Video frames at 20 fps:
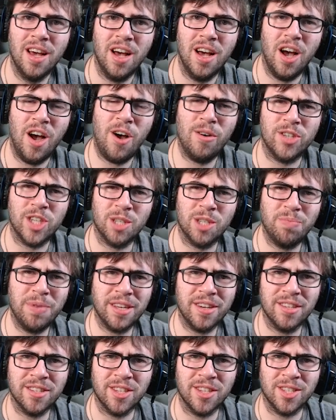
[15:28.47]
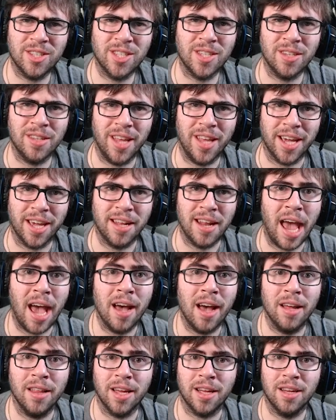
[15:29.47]
oh, just because this isn't like
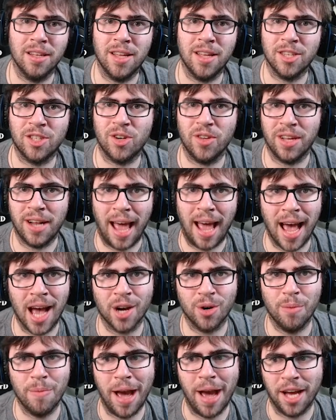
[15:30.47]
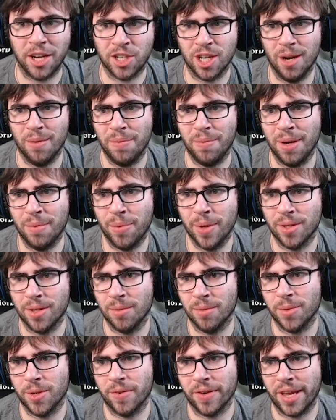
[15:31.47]
necessarily an aggro matchup, Imprisoned
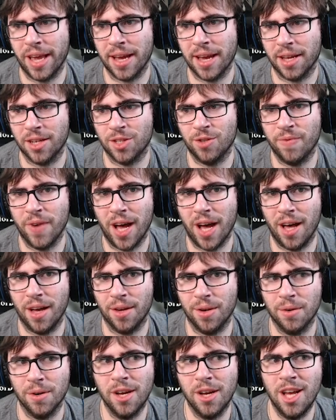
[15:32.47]
Observer can't get you value.